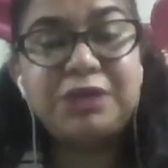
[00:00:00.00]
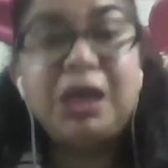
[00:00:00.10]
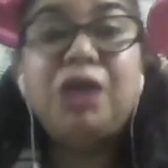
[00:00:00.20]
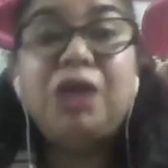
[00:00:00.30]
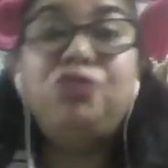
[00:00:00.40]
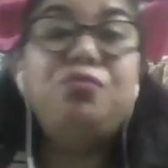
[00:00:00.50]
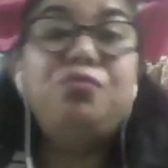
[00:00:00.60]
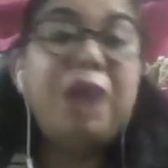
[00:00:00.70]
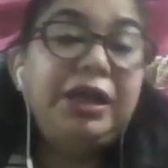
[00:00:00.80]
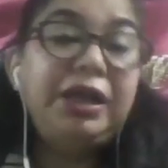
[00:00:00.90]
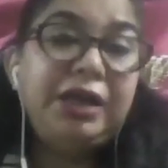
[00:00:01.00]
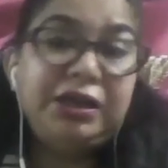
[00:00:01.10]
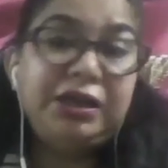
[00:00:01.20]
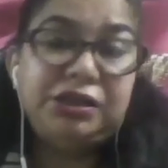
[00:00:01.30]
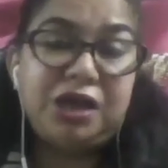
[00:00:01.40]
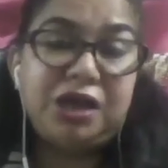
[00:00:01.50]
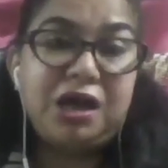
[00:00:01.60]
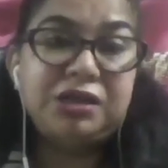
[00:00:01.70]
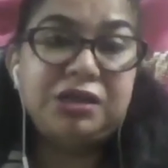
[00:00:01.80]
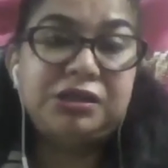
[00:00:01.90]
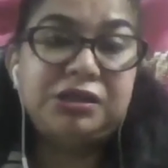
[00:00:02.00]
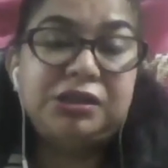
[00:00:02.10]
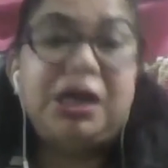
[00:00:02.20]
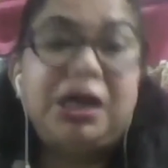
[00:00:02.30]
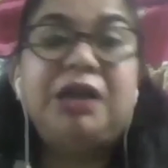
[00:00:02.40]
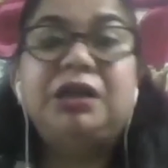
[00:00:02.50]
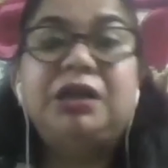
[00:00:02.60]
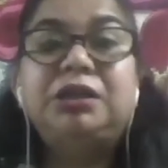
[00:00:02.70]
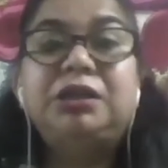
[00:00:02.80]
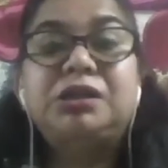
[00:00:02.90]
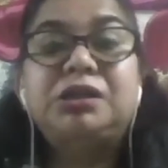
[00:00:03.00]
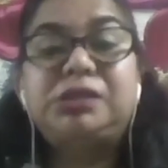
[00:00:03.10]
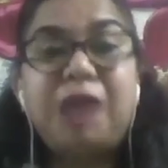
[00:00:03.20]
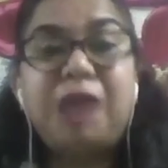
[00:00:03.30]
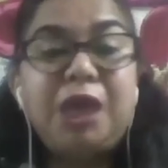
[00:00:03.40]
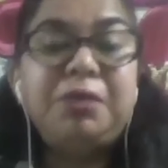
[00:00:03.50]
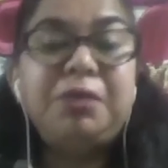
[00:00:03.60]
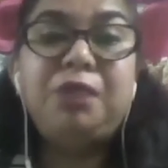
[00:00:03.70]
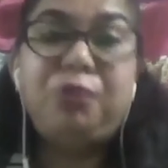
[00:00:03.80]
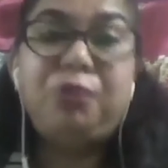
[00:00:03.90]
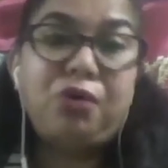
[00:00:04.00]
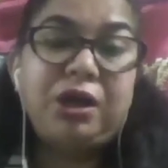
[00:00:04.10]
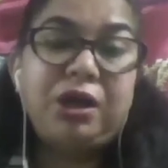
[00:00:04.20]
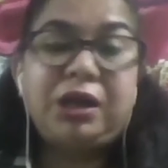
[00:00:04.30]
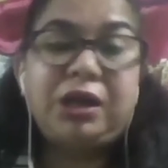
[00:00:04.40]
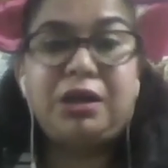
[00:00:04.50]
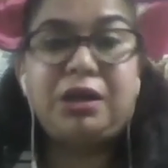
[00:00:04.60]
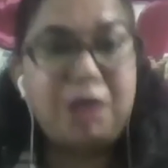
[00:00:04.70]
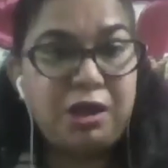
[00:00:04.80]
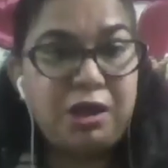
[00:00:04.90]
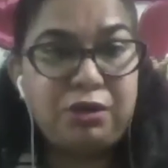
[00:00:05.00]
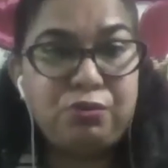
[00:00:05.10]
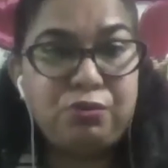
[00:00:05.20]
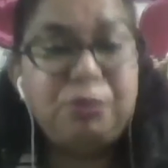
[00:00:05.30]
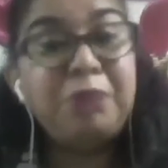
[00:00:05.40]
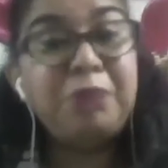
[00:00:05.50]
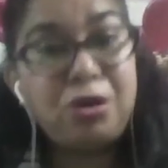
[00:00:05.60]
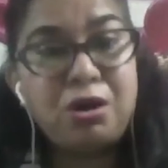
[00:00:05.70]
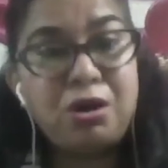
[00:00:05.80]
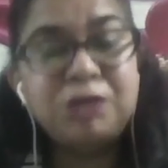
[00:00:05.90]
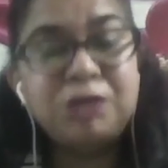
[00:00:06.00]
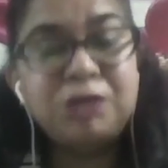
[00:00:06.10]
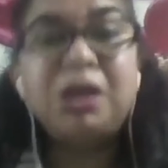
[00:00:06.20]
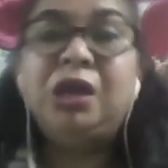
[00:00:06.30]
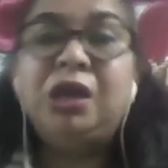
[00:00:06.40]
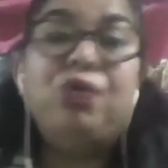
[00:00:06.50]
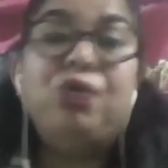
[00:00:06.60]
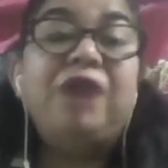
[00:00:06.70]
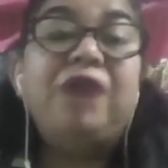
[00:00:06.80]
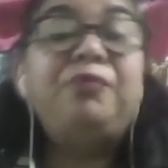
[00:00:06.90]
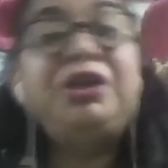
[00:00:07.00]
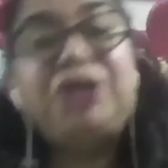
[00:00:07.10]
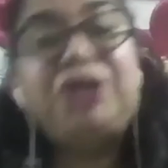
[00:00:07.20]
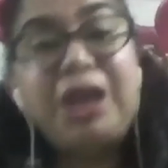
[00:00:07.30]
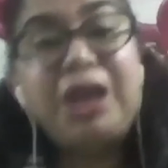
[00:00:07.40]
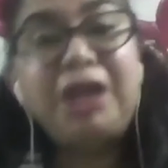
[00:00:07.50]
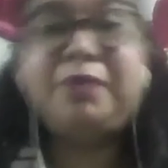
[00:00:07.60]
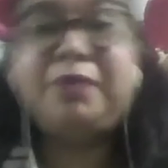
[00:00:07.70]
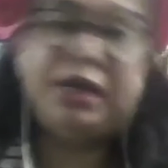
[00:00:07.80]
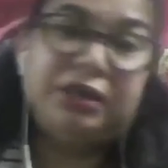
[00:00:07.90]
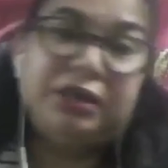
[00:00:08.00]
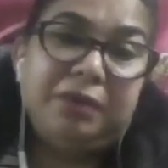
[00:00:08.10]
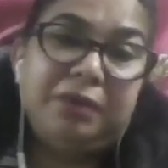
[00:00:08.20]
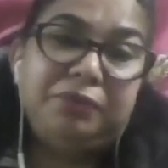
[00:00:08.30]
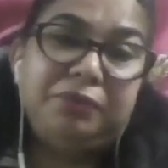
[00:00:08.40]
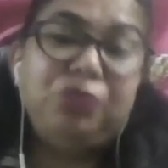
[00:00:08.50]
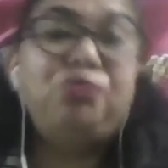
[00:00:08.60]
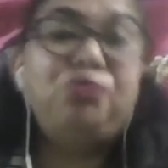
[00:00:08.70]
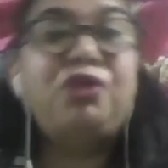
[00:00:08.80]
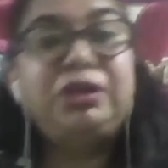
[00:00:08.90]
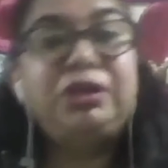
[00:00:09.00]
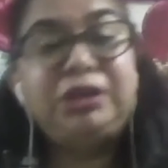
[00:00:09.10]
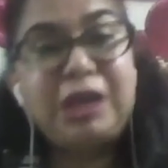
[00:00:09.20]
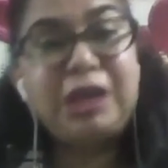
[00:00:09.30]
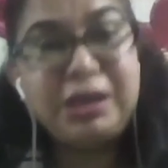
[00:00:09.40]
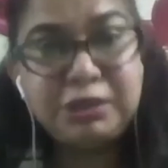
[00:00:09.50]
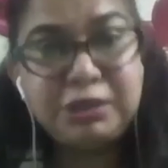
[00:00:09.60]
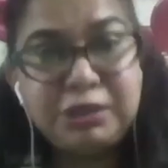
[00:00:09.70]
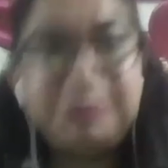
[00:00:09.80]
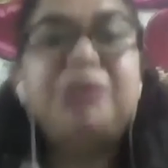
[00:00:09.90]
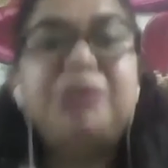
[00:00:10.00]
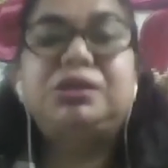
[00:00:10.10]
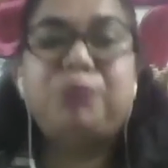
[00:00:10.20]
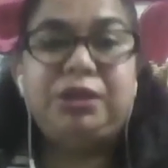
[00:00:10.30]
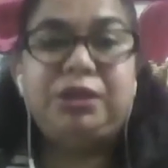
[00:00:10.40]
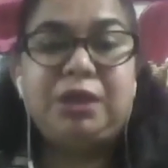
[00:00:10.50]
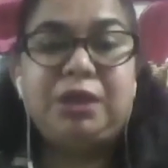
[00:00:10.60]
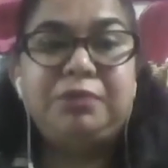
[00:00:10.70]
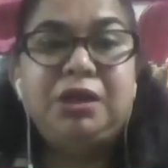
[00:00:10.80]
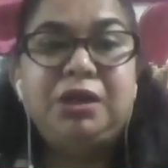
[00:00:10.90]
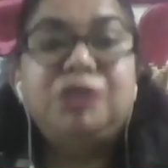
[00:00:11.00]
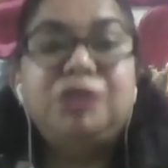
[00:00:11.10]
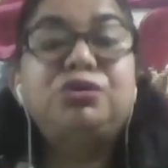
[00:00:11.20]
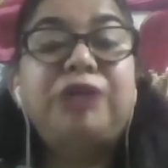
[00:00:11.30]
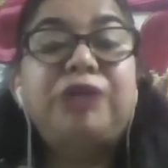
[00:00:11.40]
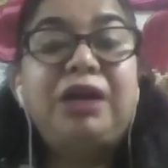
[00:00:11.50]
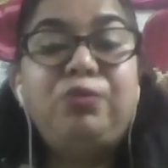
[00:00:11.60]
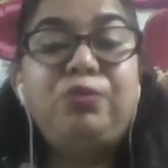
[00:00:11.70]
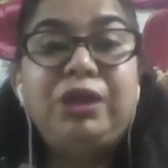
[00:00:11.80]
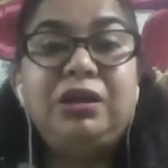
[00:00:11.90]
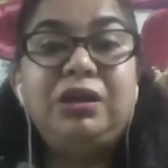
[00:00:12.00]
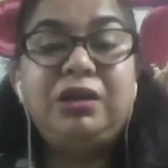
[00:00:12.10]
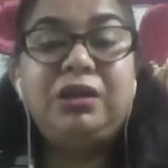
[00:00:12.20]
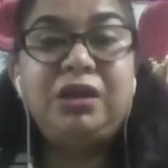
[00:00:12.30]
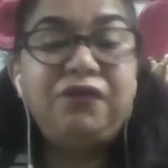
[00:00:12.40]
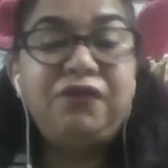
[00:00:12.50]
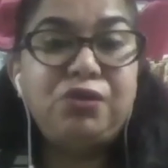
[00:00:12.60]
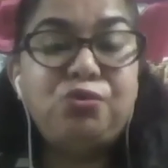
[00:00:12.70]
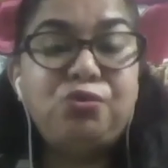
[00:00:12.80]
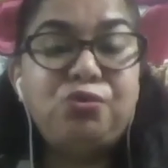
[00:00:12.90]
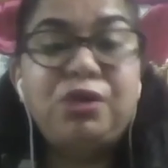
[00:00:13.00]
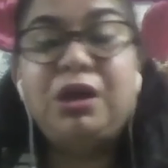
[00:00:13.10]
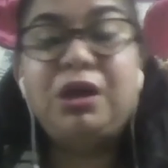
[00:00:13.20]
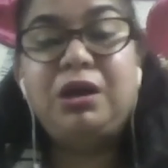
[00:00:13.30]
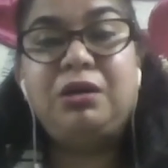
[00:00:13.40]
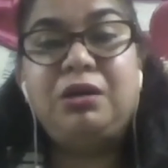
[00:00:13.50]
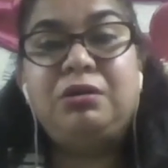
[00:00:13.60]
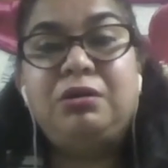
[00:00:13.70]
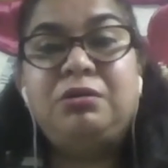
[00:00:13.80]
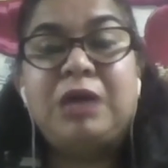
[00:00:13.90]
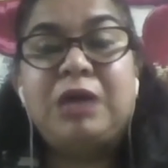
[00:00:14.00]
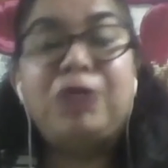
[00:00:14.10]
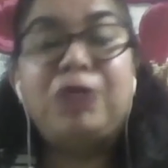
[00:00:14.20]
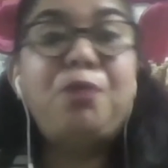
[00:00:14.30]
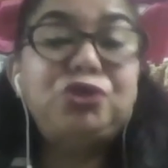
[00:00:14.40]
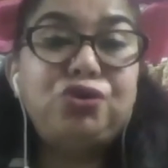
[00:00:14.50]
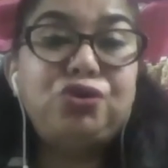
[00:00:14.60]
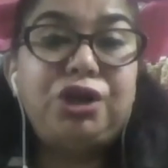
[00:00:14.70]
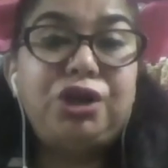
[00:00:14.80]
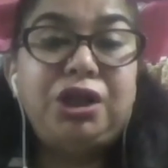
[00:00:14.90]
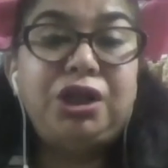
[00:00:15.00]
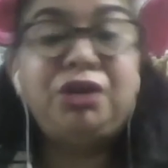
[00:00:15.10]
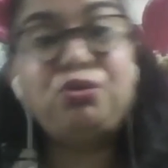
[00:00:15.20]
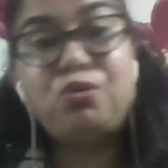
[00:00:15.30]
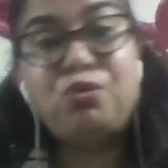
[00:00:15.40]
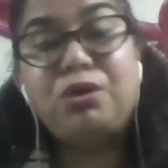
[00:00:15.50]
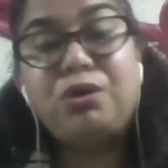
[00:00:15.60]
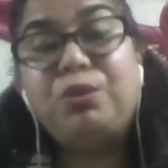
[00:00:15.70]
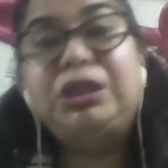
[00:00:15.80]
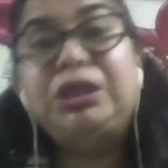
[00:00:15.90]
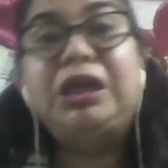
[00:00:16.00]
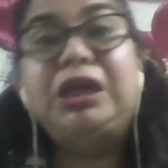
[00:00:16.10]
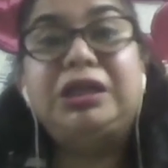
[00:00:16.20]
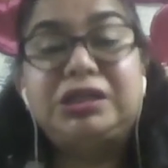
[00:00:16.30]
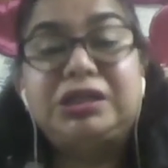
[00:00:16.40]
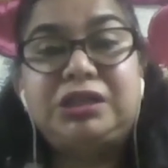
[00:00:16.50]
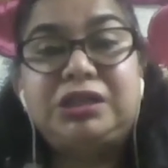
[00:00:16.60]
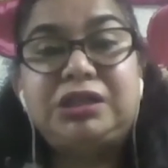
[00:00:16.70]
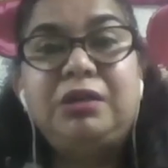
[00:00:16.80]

You might get a chance that the same employer can hire you because you have been trained by them. You got an experience with them. So that will give you an opportunity to work with the industry.